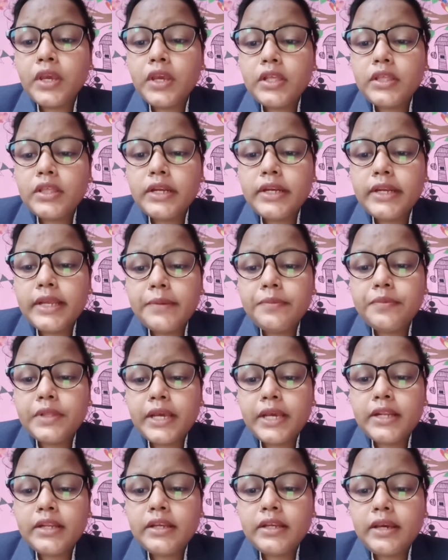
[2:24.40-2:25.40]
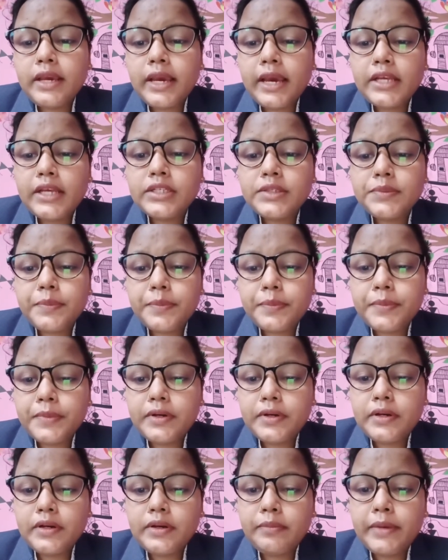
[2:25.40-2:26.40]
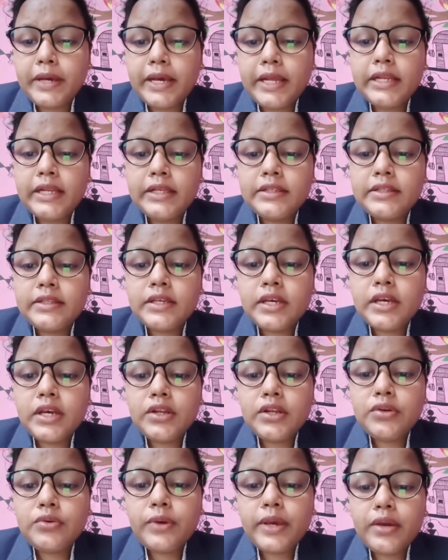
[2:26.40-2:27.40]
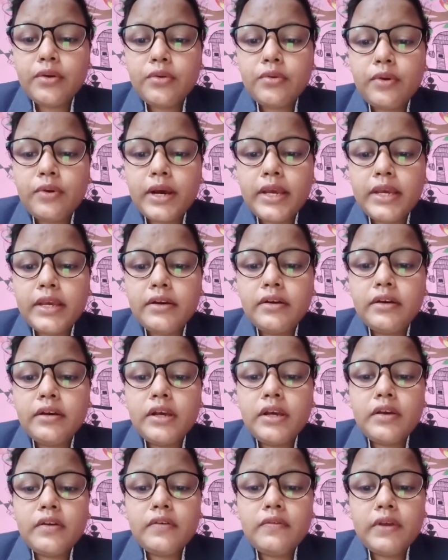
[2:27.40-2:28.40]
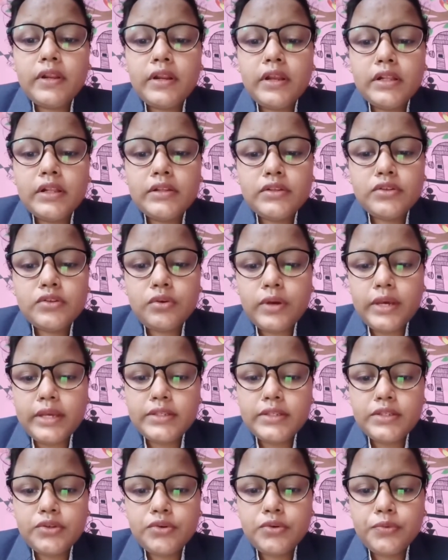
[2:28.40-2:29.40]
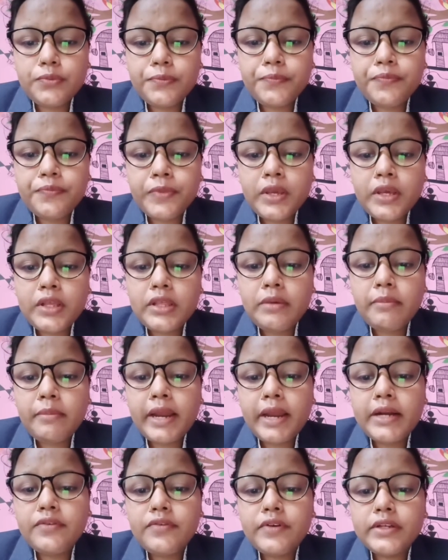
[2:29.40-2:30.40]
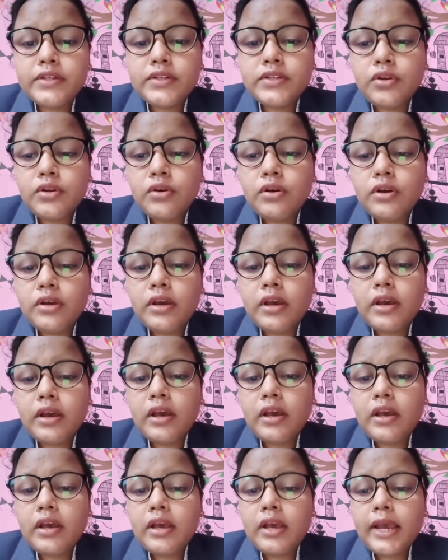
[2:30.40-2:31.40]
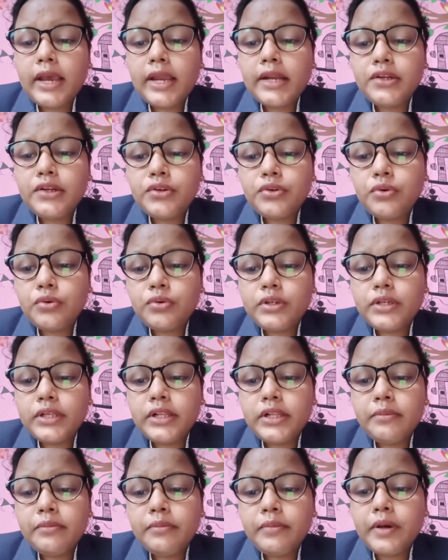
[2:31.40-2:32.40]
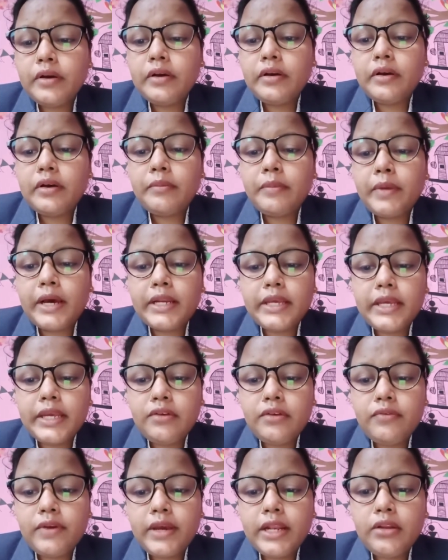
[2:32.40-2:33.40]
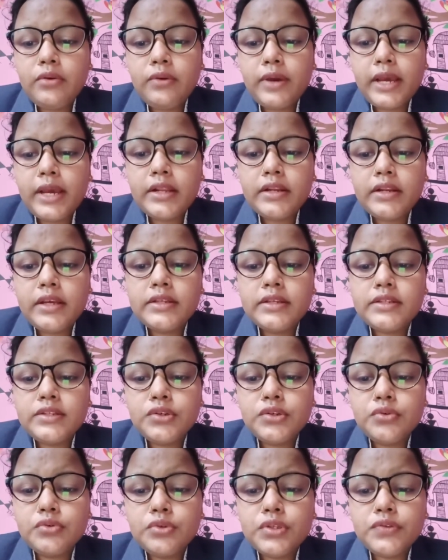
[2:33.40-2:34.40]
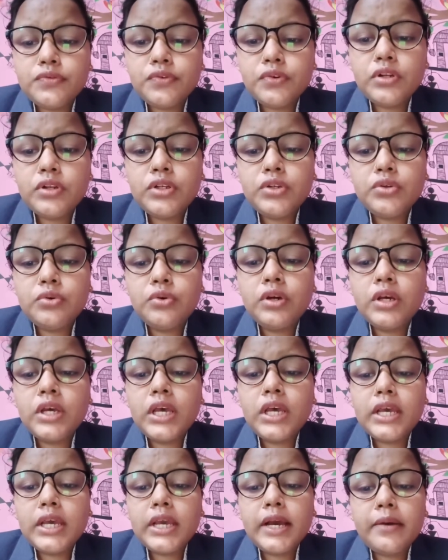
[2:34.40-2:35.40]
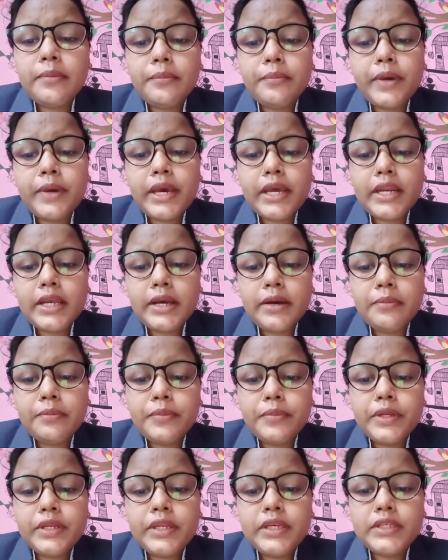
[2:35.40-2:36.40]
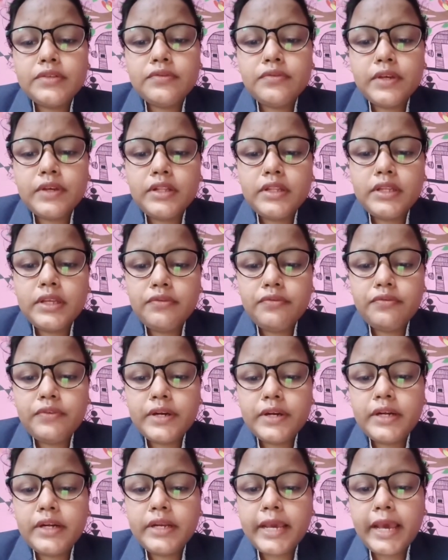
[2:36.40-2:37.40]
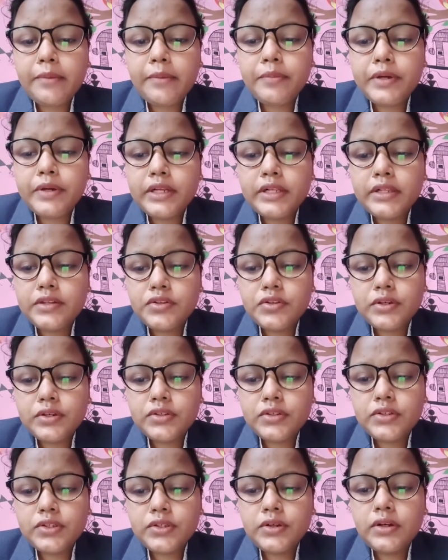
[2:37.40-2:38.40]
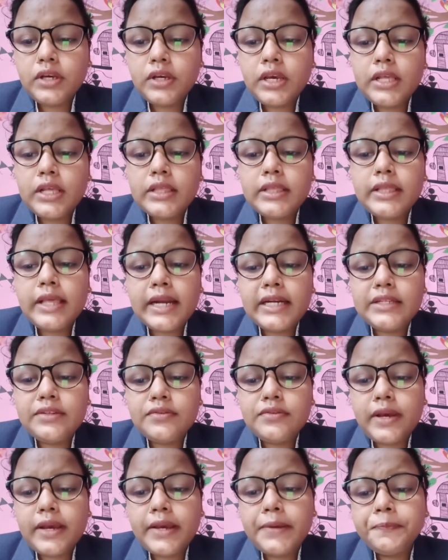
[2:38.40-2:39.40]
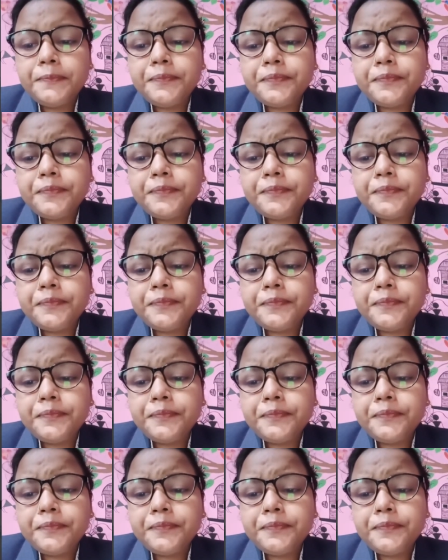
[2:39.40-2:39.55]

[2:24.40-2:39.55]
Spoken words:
the debt and cash balance to acquire will also assume. The matrix look at total market value and is useful to compare companies with different capital structure. That's why